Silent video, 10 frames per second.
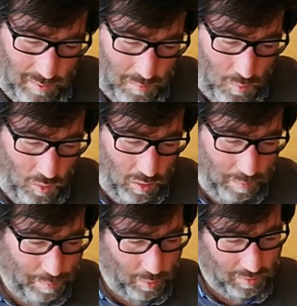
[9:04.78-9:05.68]

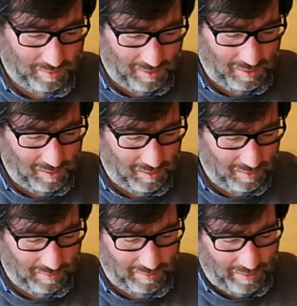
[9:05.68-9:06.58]
more
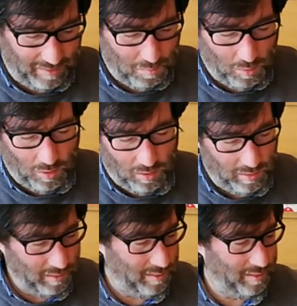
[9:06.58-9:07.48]
postcards and
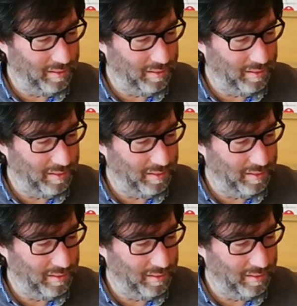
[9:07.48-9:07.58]
more